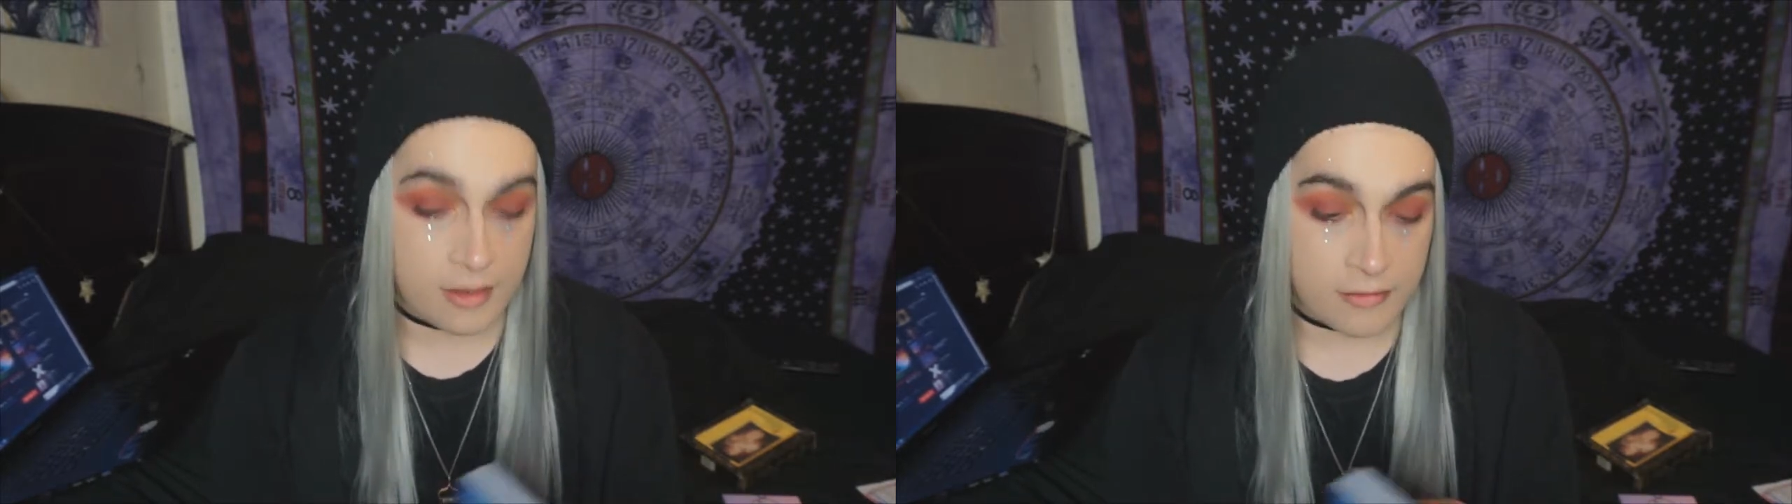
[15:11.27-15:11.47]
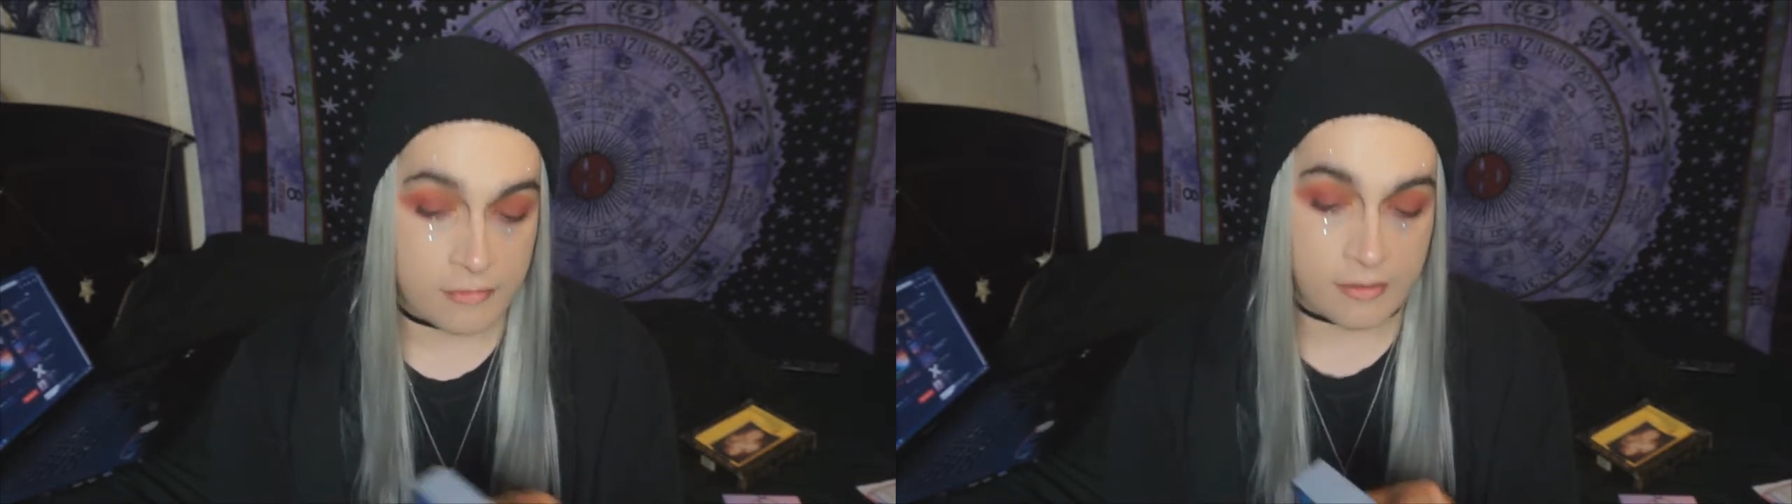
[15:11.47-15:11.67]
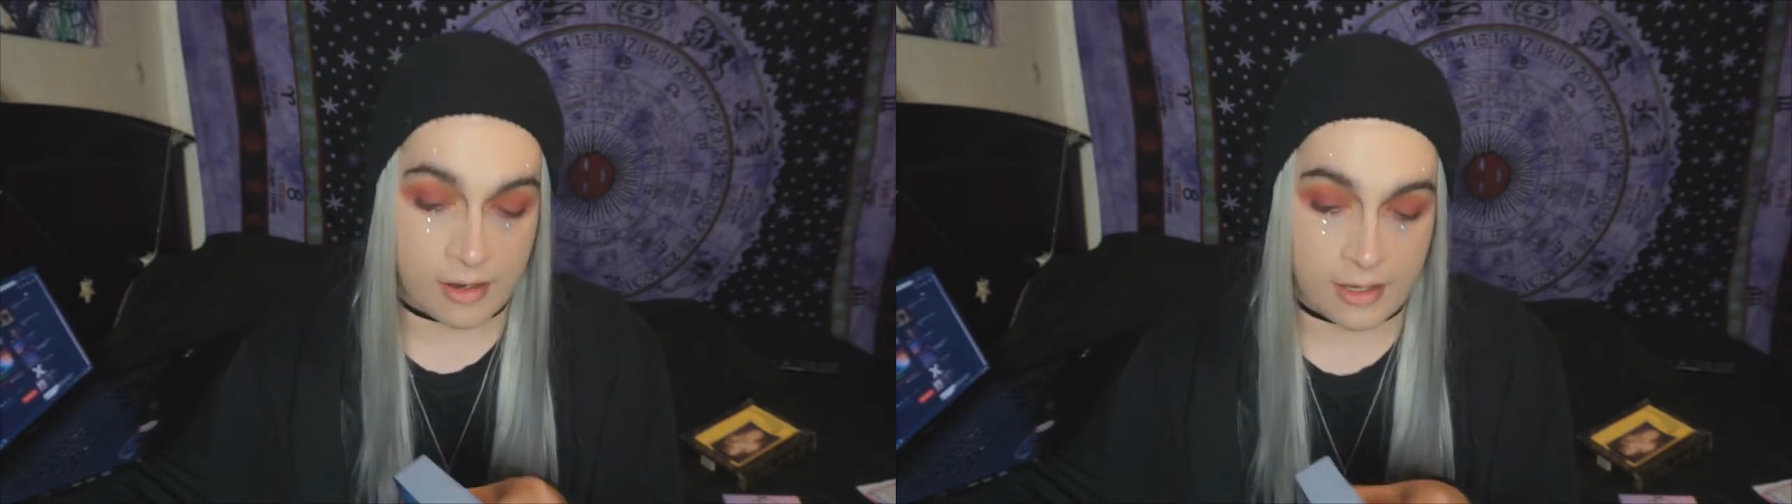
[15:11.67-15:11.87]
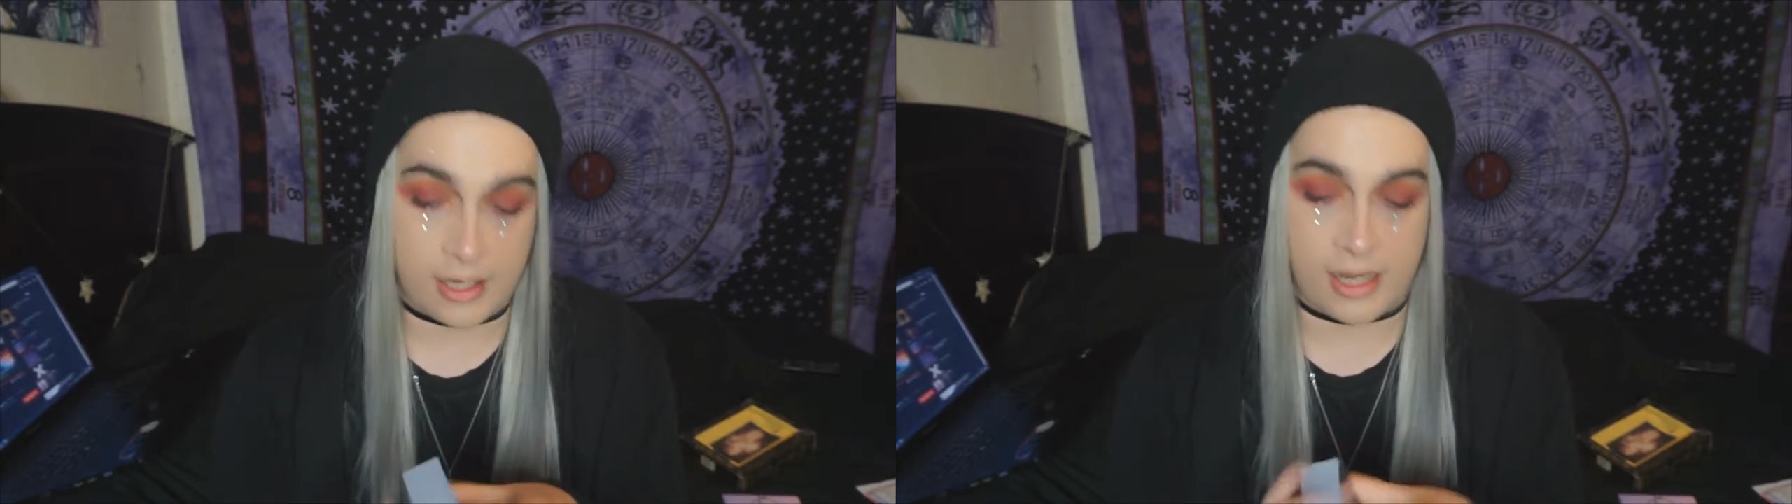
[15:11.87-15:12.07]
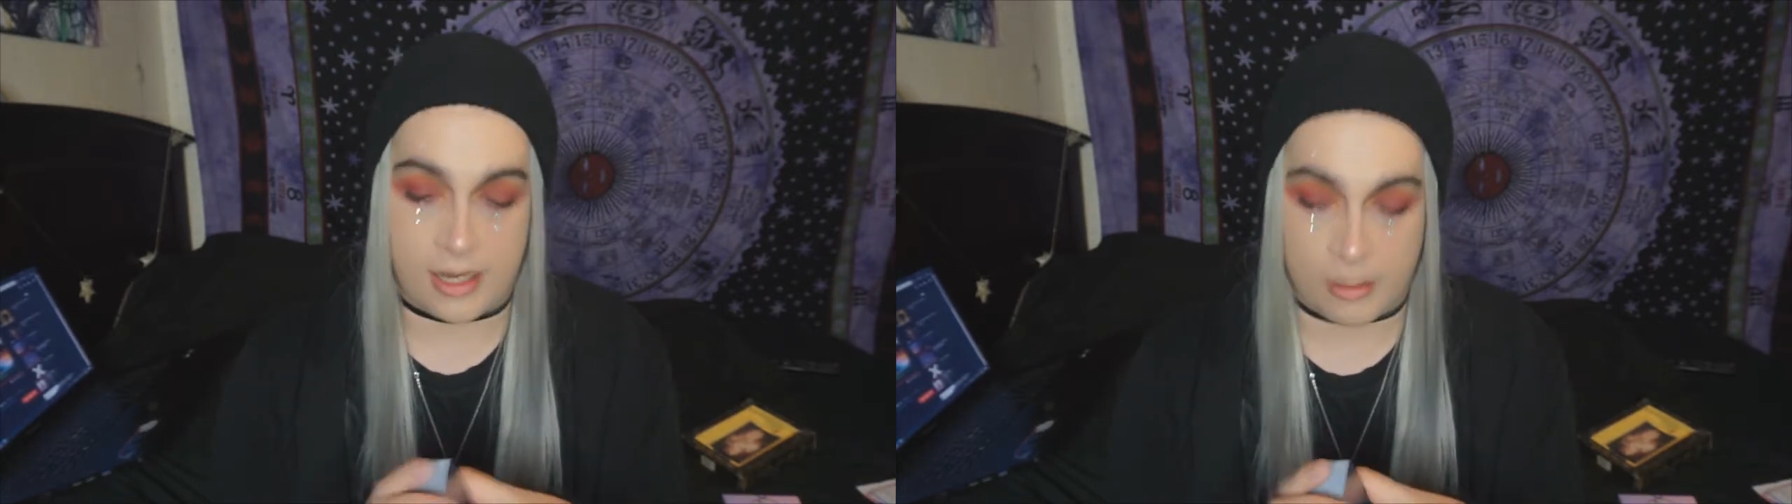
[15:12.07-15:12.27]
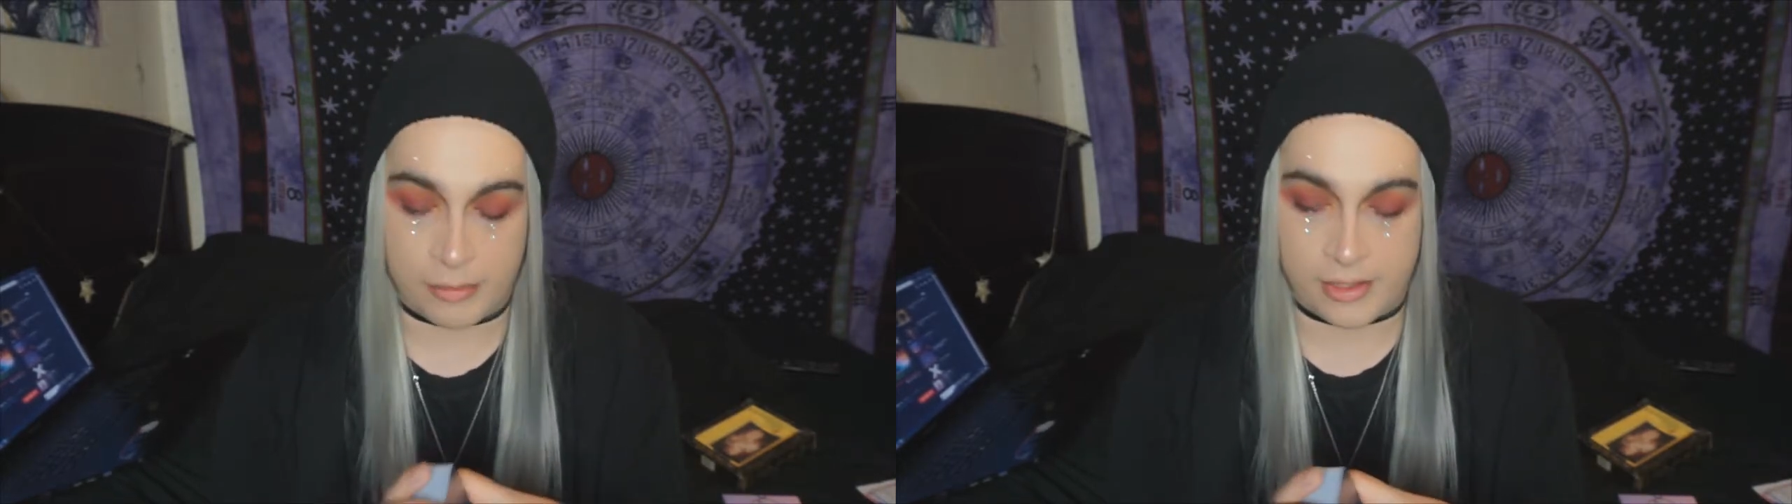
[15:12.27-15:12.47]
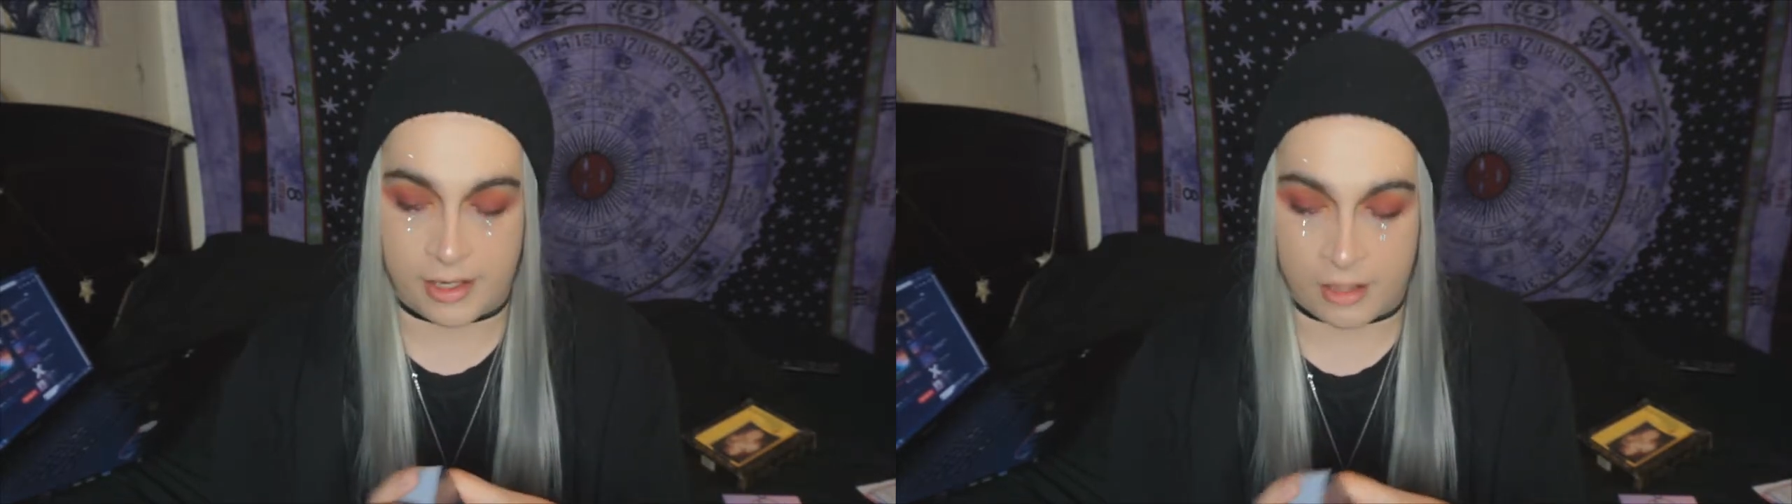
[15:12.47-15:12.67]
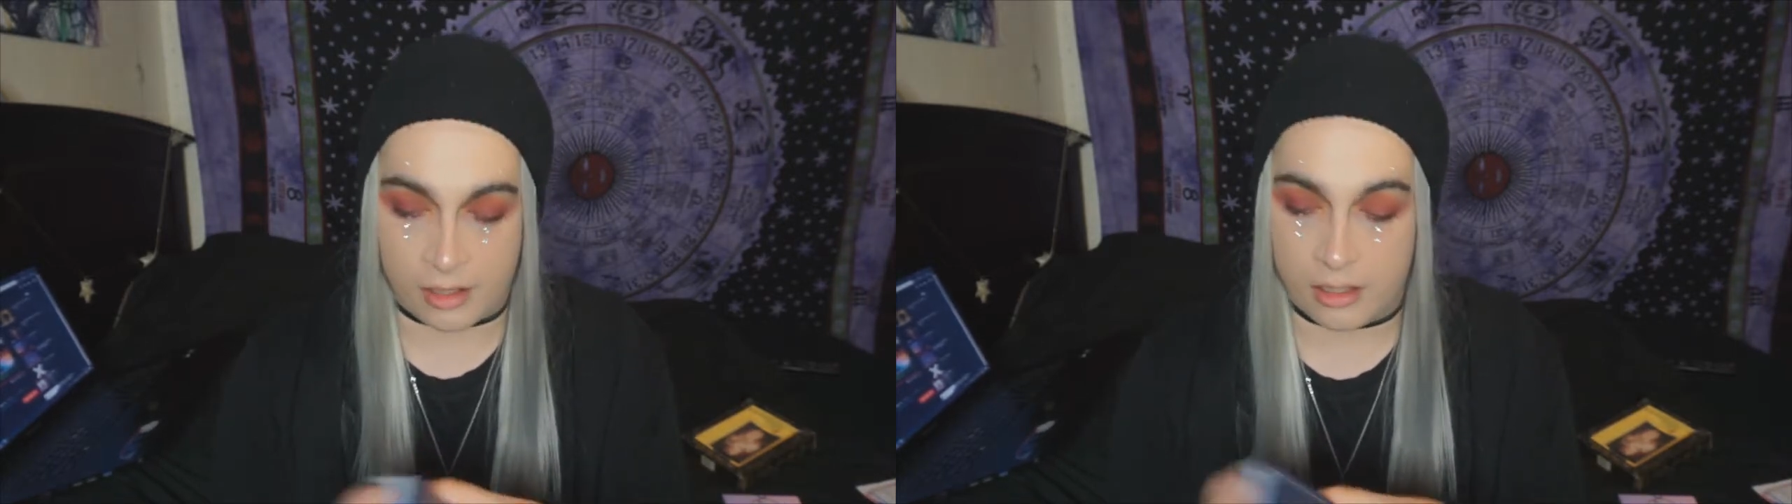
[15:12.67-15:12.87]
very high up
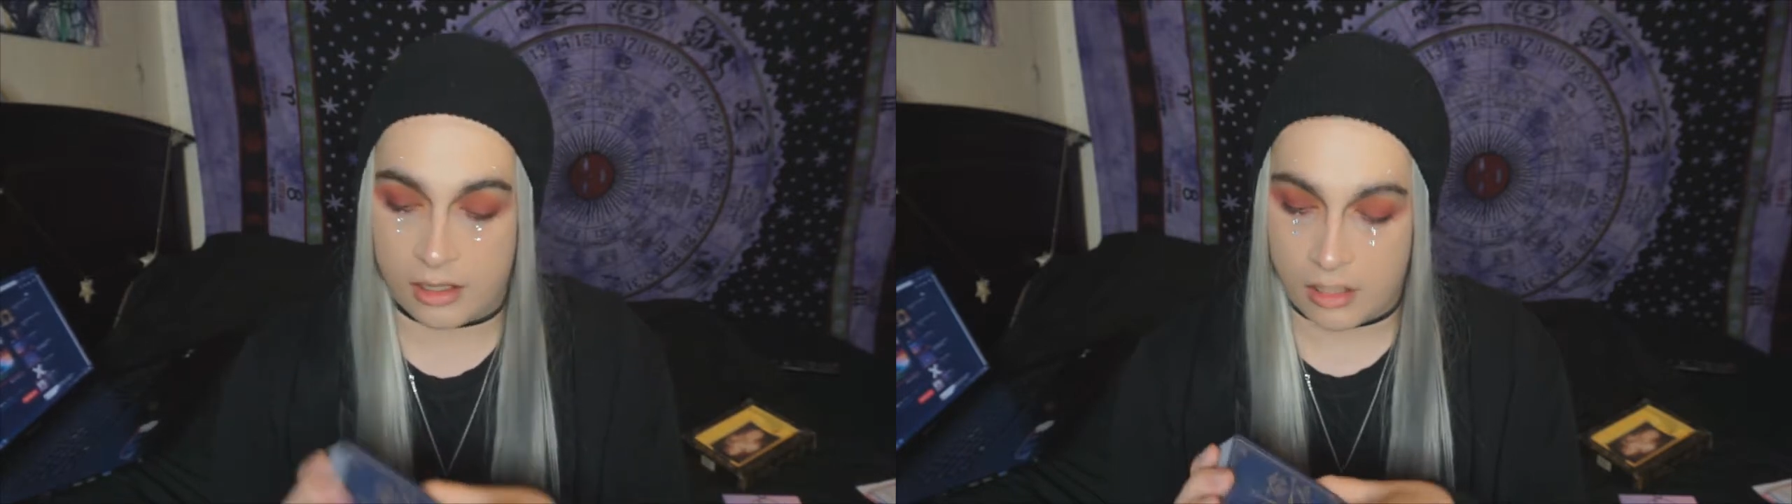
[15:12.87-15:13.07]
there